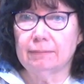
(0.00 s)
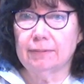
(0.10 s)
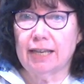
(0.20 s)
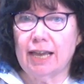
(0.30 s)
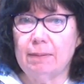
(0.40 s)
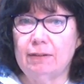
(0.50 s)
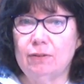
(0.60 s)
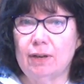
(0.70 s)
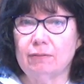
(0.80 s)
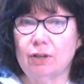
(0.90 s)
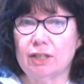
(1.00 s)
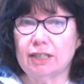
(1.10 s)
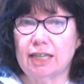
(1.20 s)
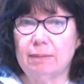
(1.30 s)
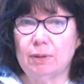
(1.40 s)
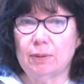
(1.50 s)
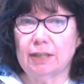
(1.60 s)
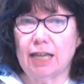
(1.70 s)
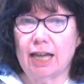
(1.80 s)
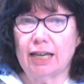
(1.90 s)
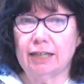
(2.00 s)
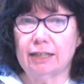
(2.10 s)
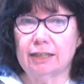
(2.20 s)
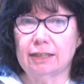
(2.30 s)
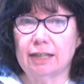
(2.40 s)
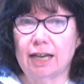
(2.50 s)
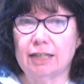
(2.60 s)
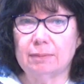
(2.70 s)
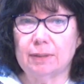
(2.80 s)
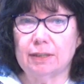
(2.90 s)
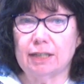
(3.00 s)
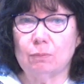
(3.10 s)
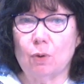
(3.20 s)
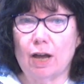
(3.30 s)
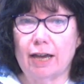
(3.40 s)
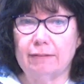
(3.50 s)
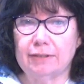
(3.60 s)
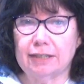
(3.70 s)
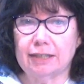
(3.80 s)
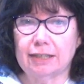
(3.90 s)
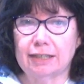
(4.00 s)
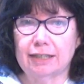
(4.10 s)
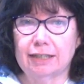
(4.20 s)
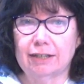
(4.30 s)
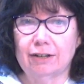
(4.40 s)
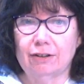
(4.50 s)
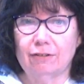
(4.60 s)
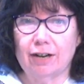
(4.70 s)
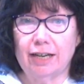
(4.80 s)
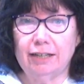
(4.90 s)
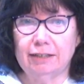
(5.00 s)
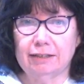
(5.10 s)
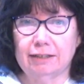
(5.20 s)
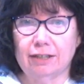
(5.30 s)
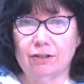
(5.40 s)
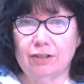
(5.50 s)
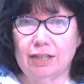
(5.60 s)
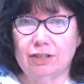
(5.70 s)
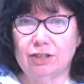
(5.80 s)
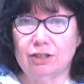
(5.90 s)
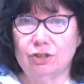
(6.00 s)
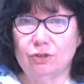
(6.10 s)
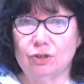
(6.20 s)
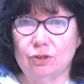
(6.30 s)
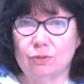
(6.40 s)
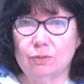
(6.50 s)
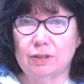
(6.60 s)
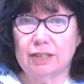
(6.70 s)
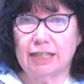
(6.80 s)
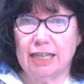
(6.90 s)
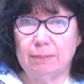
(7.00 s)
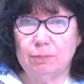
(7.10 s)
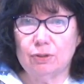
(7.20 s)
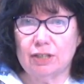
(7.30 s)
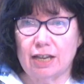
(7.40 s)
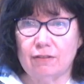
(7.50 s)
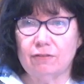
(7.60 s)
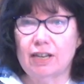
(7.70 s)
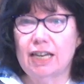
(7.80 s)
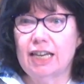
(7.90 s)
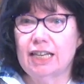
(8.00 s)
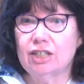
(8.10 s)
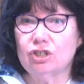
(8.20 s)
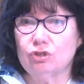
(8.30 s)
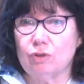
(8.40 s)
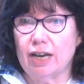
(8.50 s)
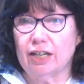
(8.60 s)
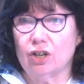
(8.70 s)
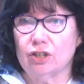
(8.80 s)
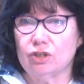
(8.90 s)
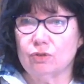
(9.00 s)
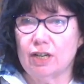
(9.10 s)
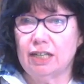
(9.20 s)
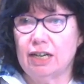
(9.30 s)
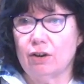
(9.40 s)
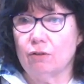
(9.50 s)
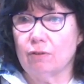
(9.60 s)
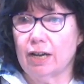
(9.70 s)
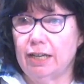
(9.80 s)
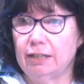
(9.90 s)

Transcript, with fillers: How many of you have laws that keep you in line? Husbands and wives, right? There are things that you do to keep yourself straight, on the straight and narrow, right?